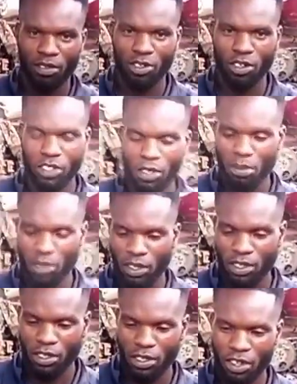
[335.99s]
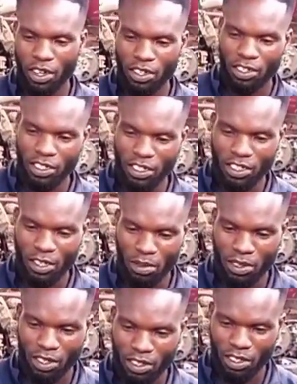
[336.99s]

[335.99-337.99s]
Your temperature sensor. You can see the temperature